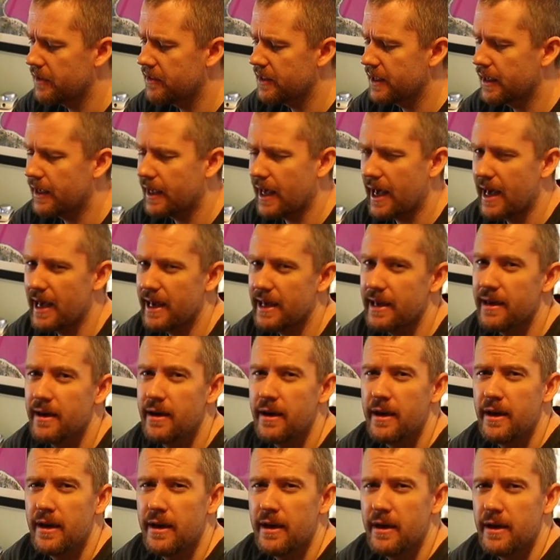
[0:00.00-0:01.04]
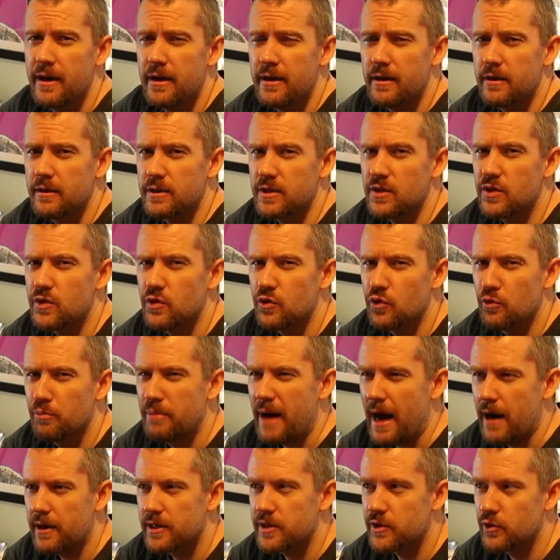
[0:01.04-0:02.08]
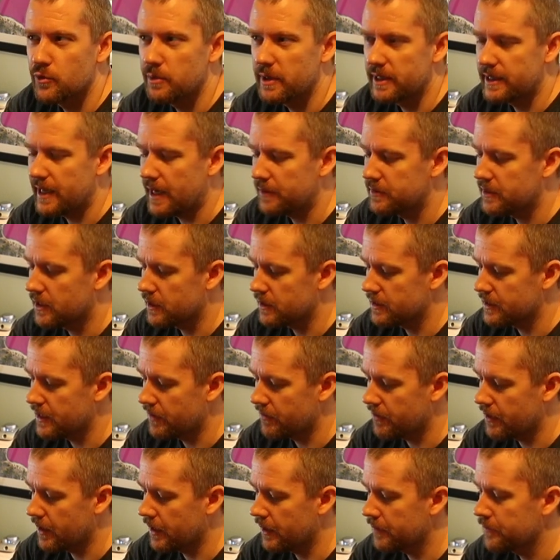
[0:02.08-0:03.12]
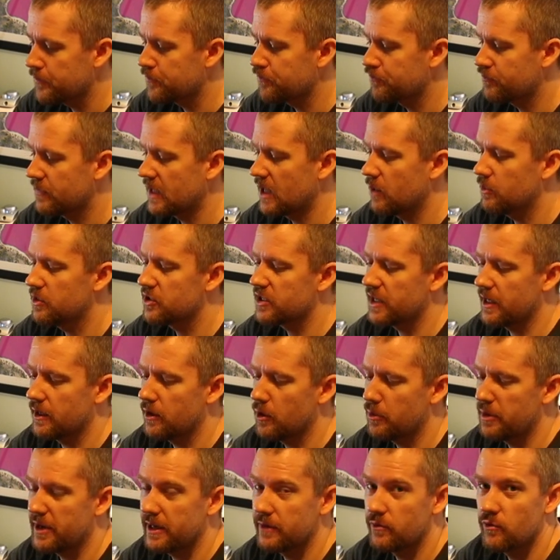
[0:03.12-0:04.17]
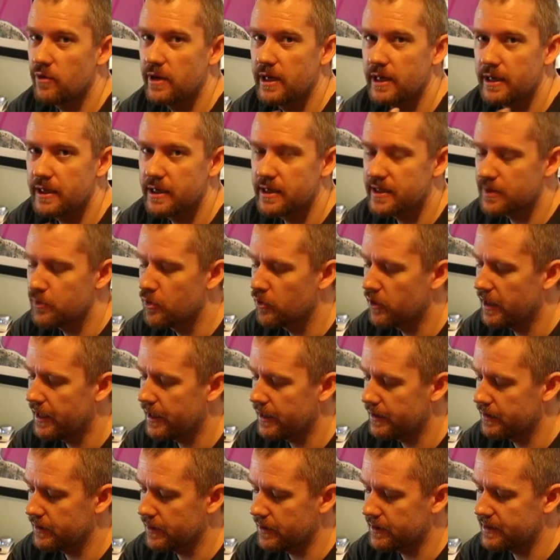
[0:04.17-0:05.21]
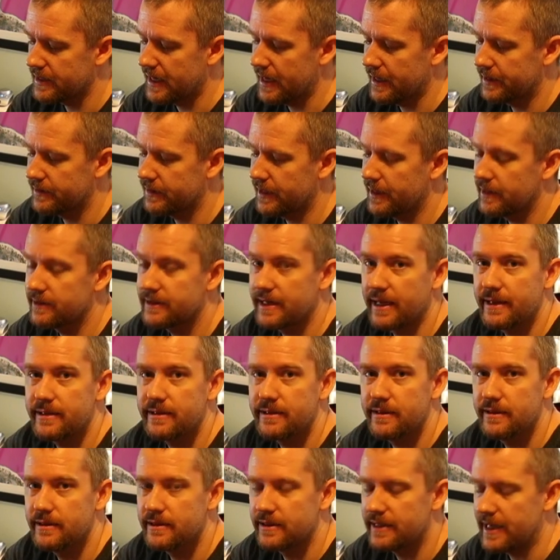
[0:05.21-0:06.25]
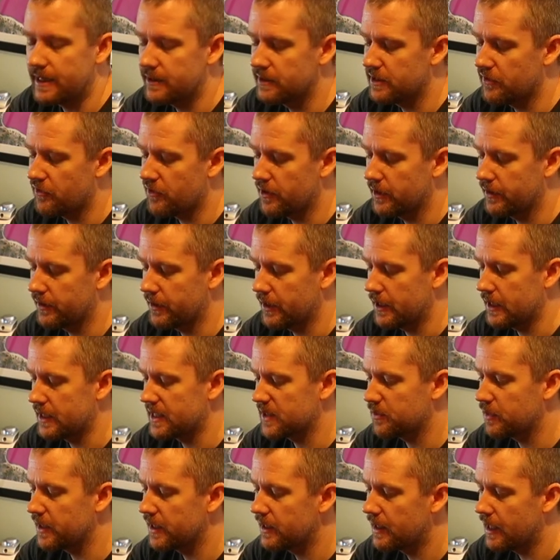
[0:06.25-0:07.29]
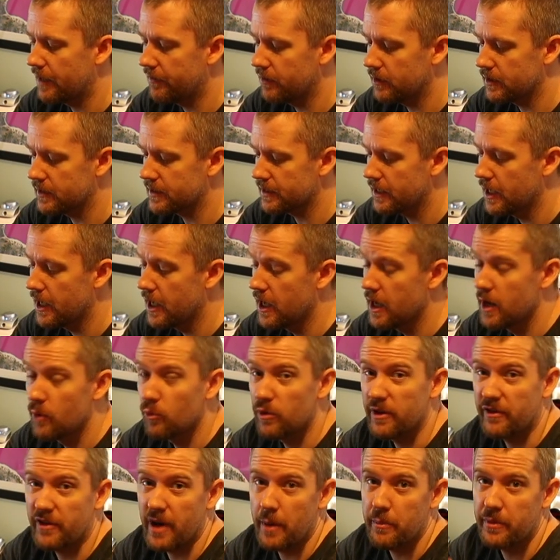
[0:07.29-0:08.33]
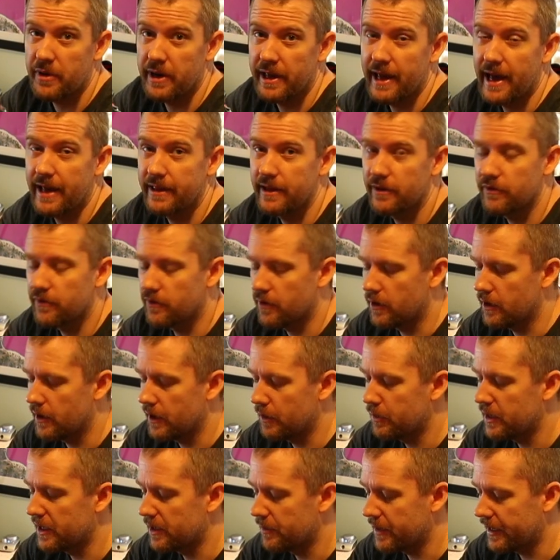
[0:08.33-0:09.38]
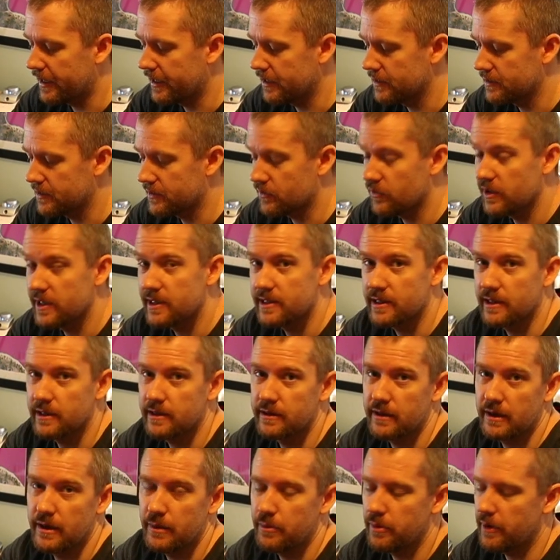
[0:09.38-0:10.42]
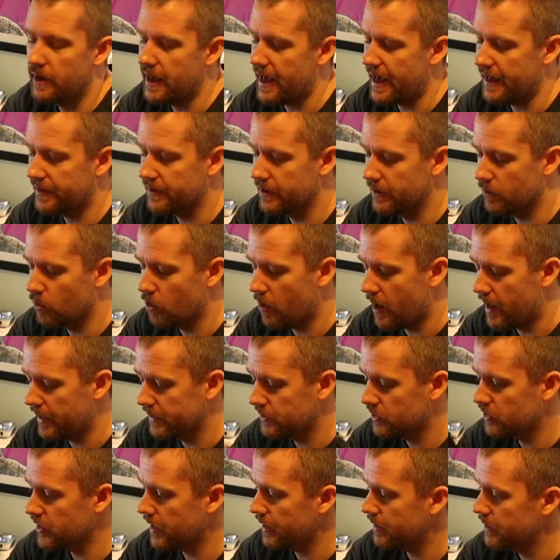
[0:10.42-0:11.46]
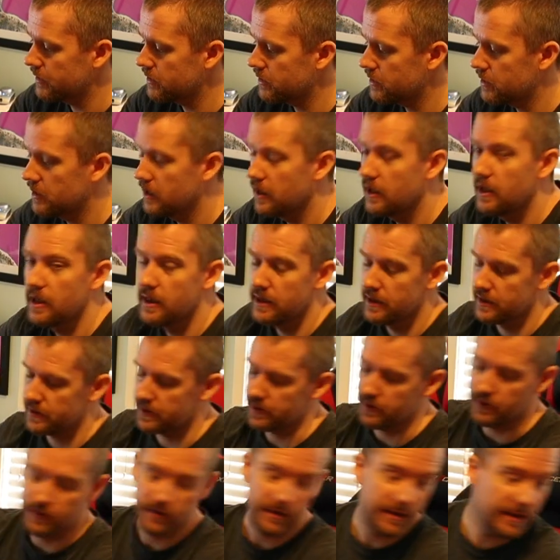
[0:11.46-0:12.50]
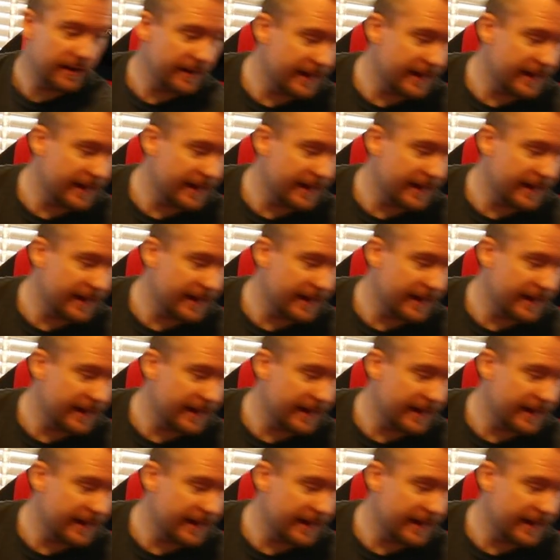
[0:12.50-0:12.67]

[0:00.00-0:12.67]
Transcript: I think, a zoom, power zoom adapter or something, which can operate really smoothly and silently at 10 different speed levels. Would have come pretty handy for Peter McKinnon's recent Edgar Wright challenge. So